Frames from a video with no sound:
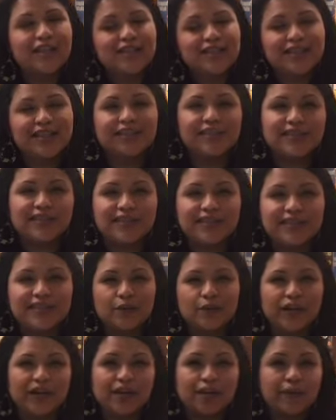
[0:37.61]
sentences that
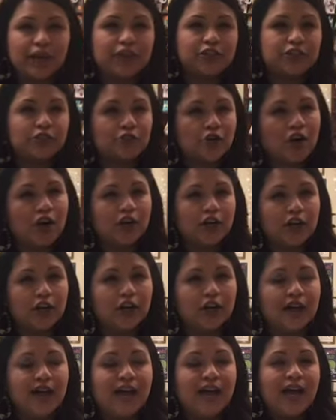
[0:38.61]
we can make
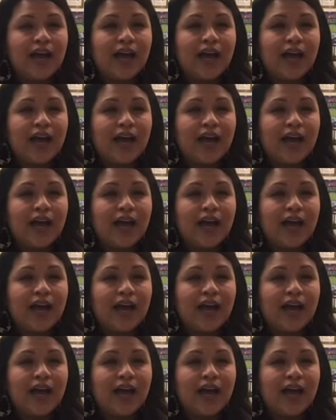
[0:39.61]
stronger